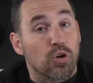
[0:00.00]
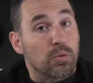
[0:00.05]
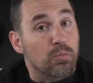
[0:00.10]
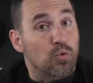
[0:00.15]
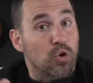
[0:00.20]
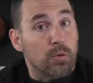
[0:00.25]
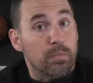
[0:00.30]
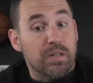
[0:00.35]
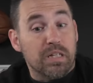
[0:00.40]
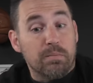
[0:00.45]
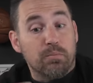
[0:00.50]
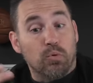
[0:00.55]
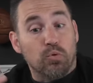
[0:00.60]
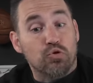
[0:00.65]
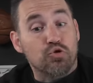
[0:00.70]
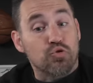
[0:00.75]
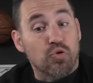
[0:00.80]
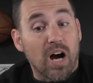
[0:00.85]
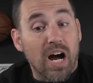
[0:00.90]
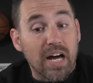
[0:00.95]
and more people
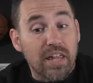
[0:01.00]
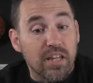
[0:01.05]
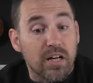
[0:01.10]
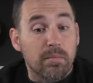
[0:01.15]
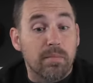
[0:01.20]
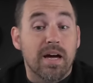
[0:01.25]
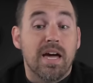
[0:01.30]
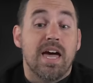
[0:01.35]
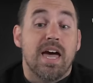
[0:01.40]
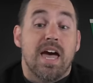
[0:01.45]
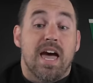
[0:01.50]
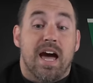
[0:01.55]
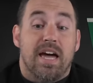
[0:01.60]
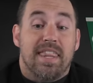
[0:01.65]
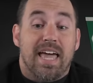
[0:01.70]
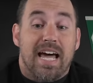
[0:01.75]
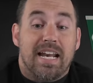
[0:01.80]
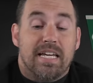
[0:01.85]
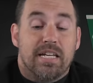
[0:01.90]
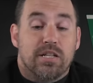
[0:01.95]
try them, and
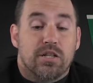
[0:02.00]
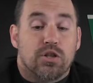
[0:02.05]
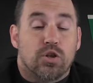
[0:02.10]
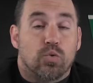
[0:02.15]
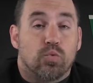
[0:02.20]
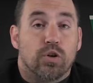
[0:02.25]
that is the